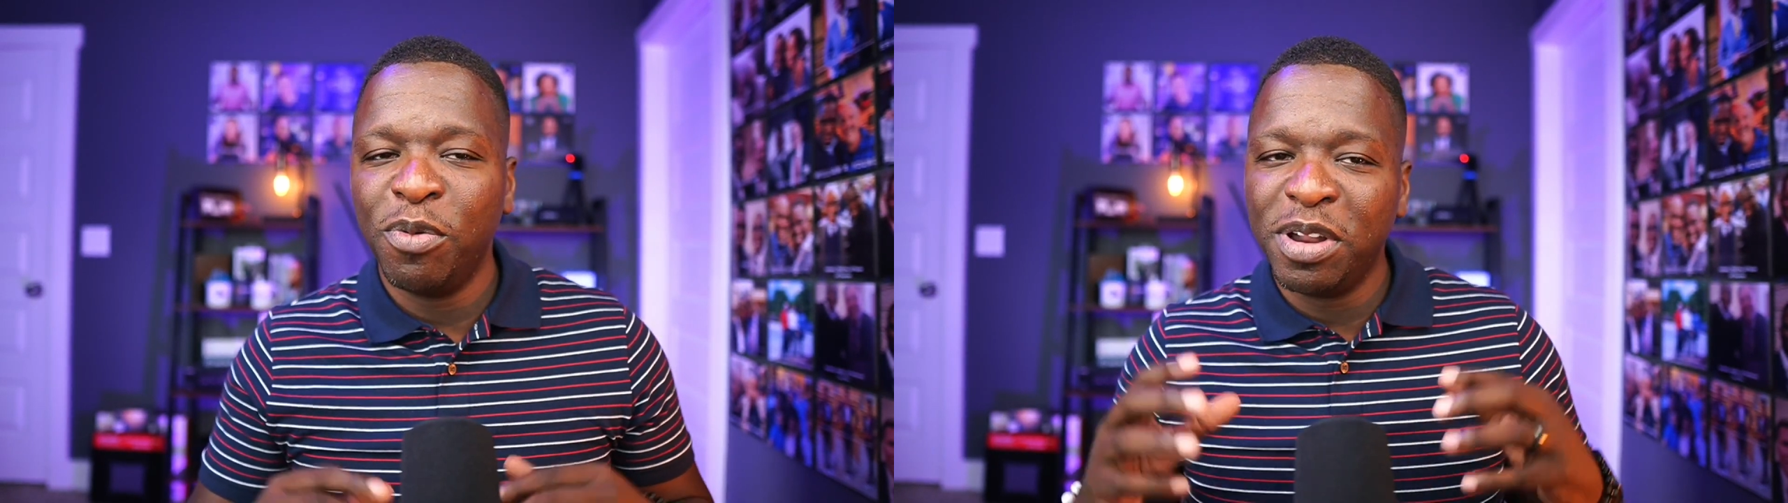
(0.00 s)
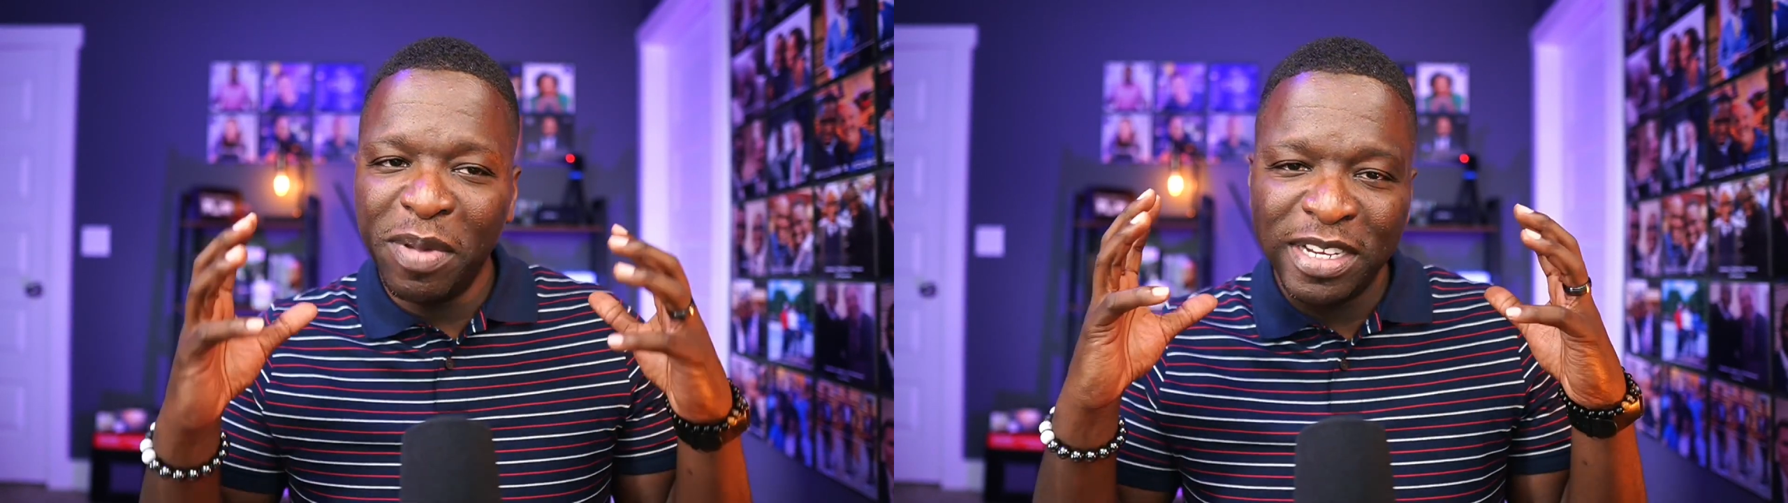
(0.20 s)

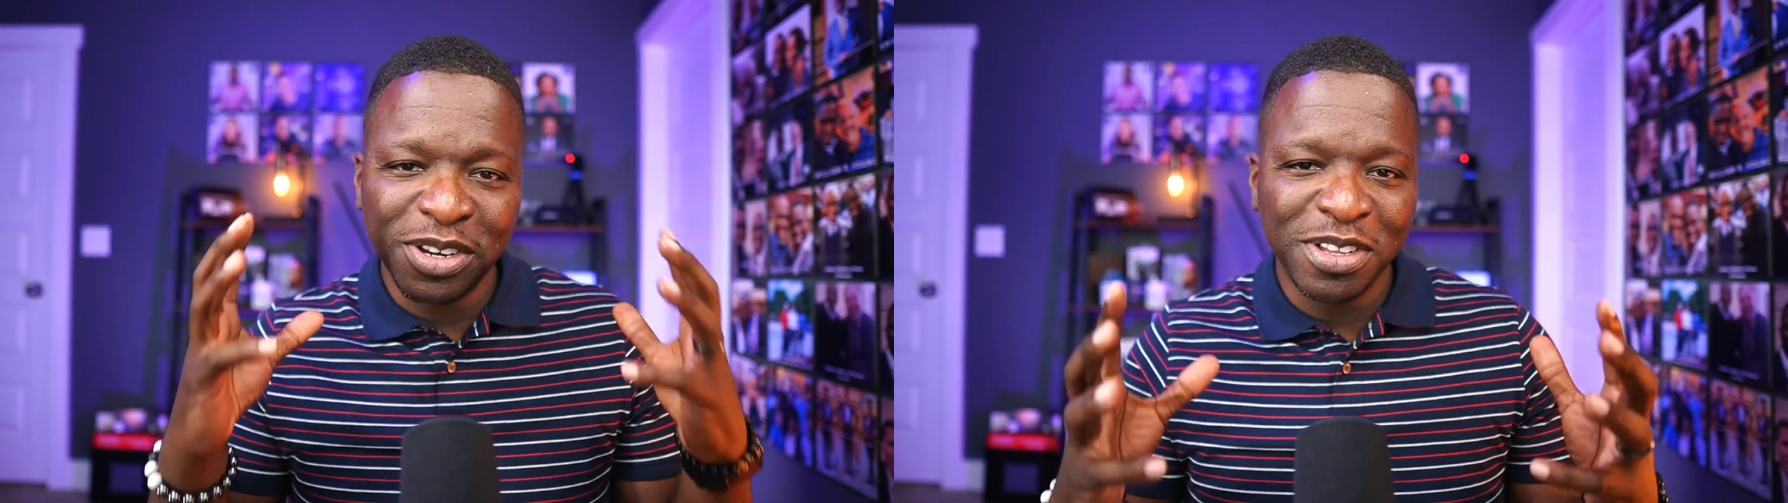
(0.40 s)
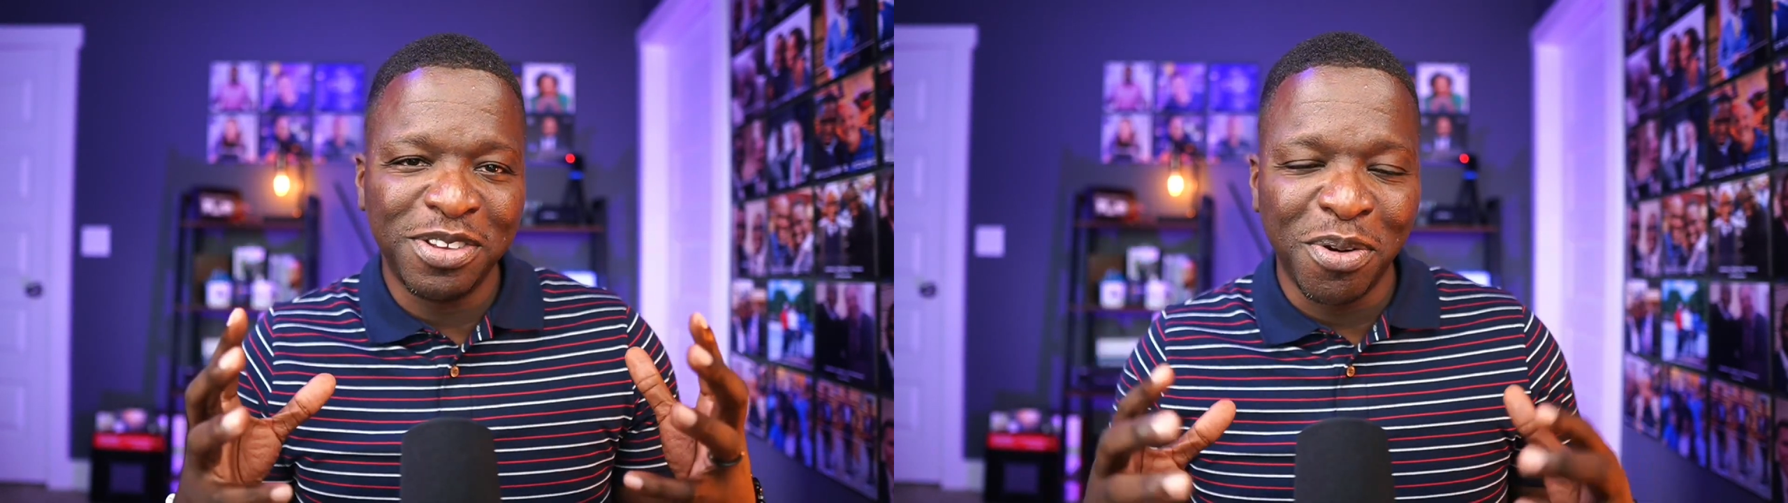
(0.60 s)
I wanted to make
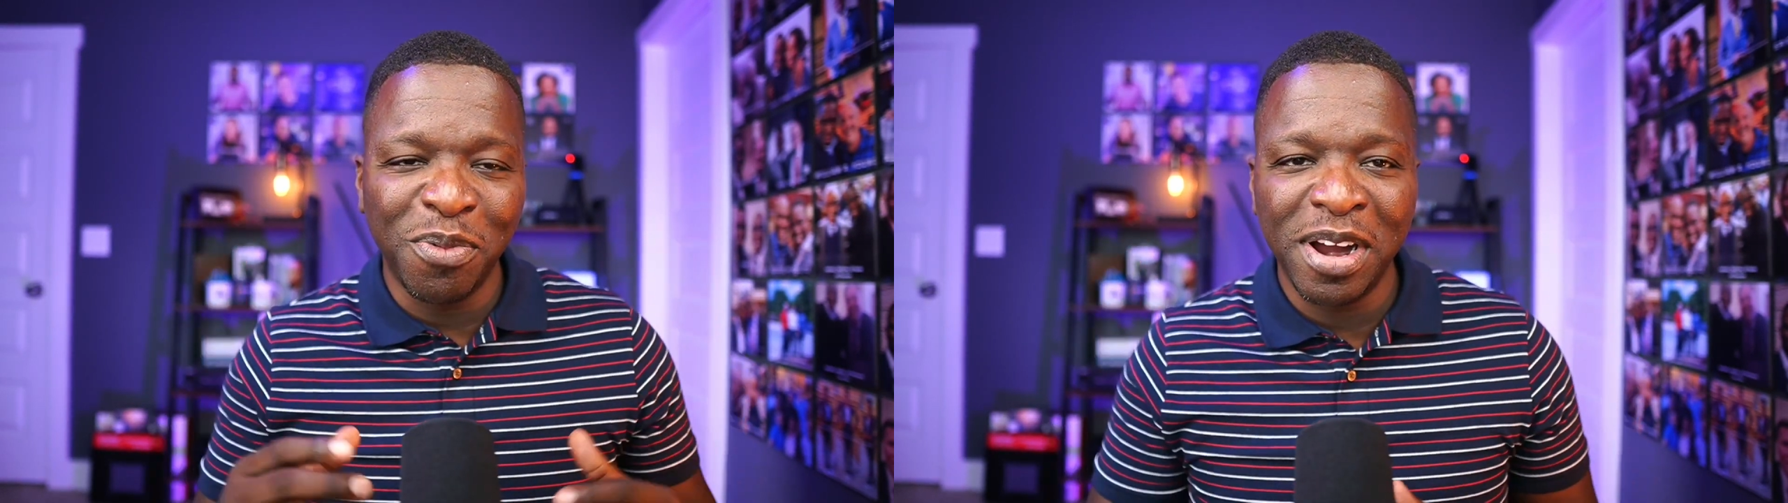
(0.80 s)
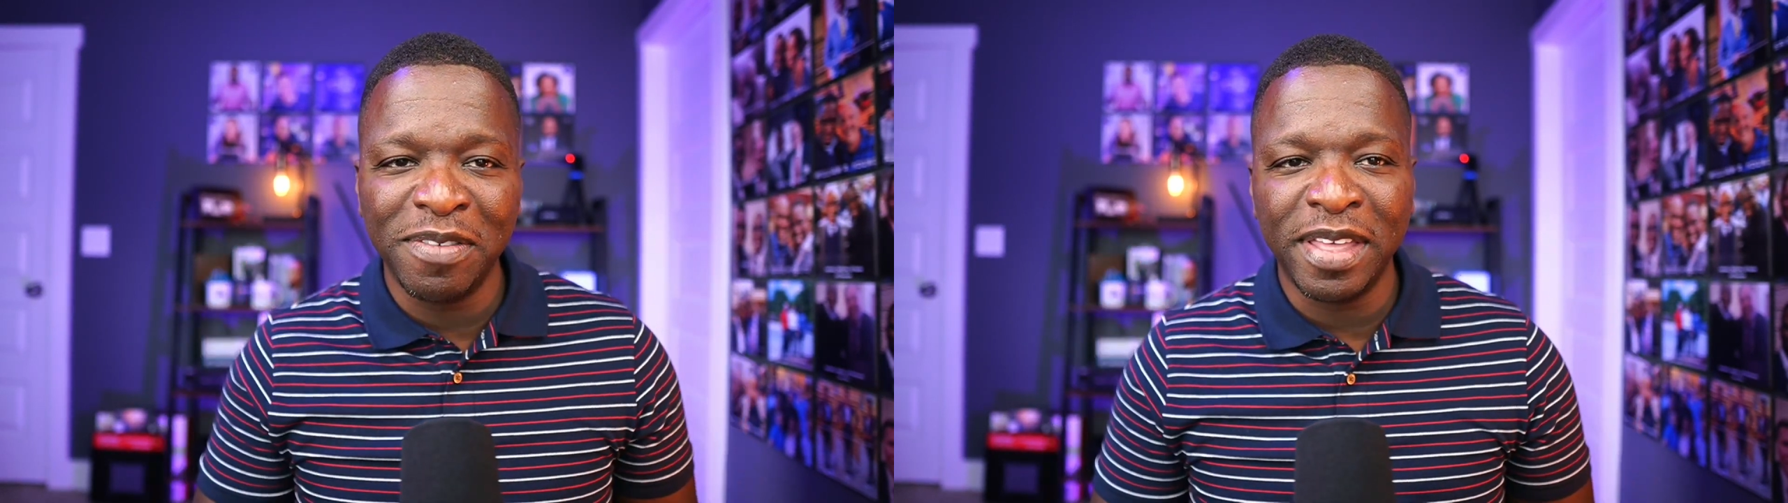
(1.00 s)
sure that you're
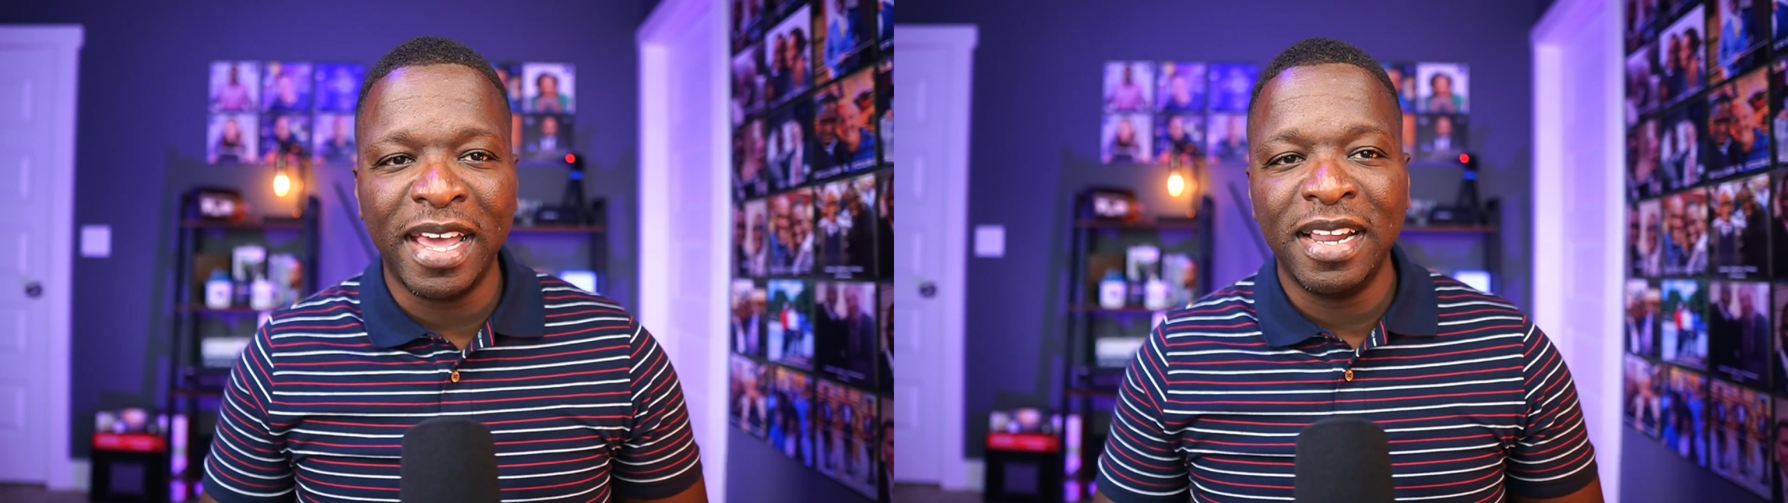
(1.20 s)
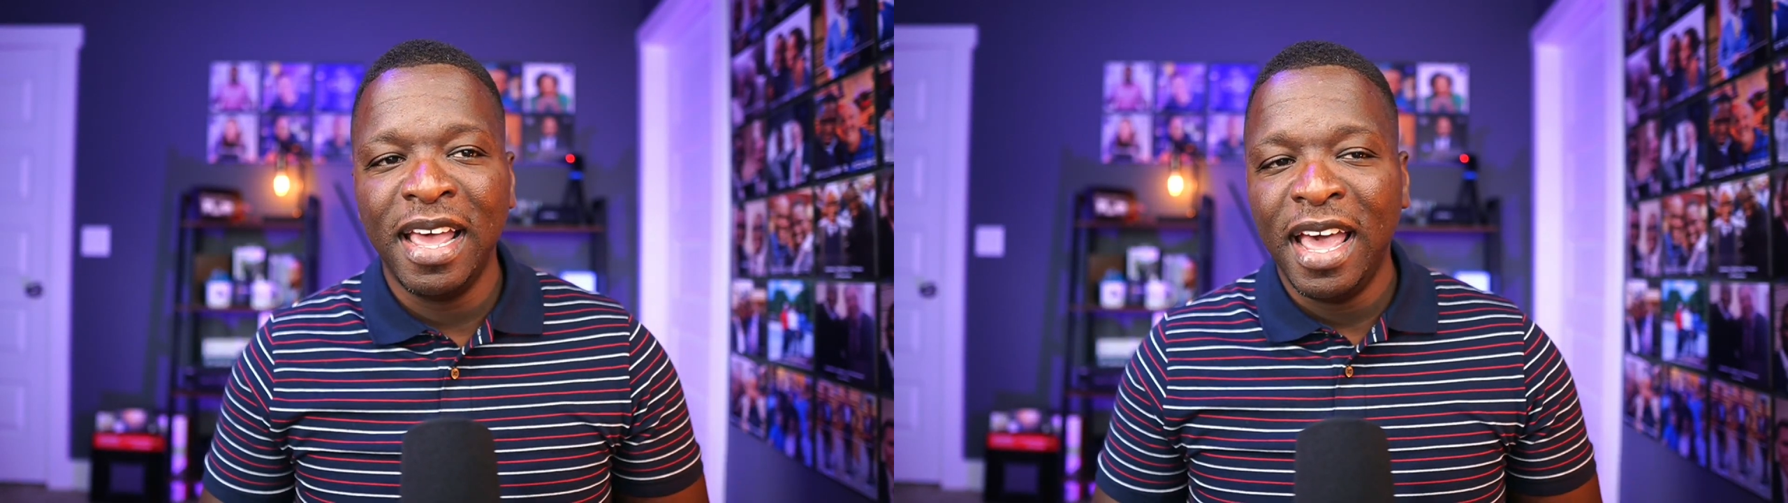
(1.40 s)
aware of
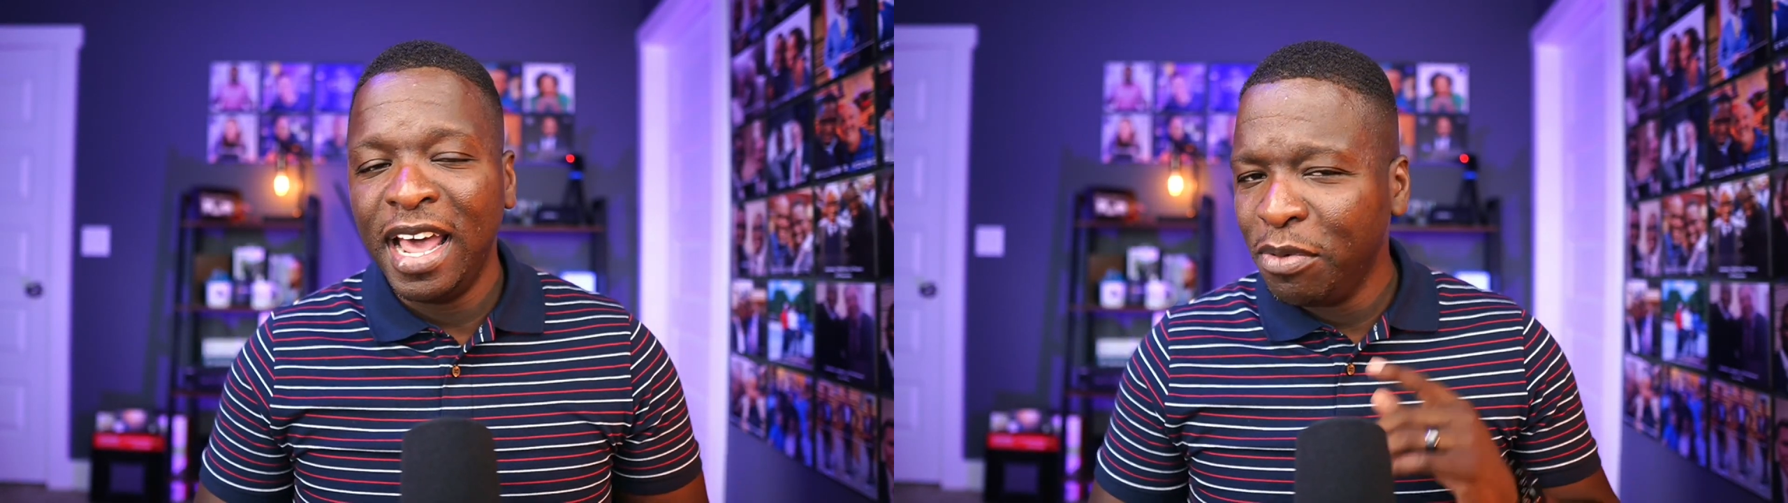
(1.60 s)
that.